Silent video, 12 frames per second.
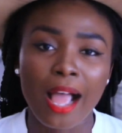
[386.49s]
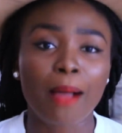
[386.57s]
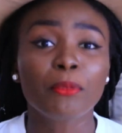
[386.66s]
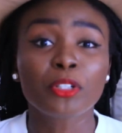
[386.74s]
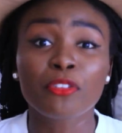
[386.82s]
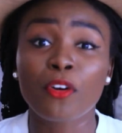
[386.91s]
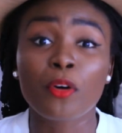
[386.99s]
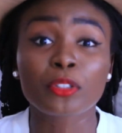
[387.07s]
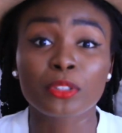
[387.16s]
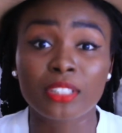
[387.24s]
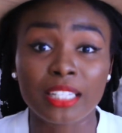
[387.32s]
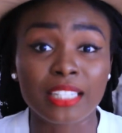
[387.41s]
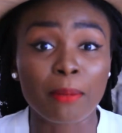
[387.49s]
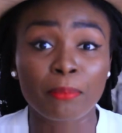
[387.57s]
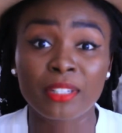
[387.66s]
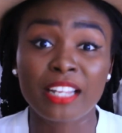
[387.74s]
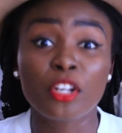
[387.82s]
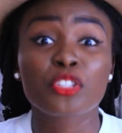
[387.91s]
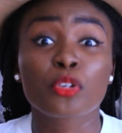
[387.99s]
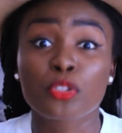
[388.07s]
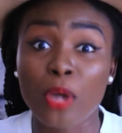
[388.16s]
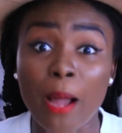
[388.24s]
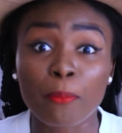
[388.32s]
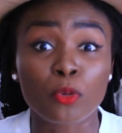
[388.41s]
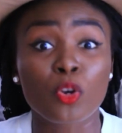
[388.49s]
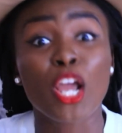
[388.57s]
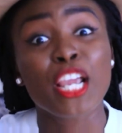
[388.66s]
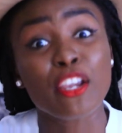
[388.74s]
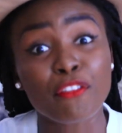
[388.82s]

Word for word: I'm looking forward to that happening. I know it's going to happen.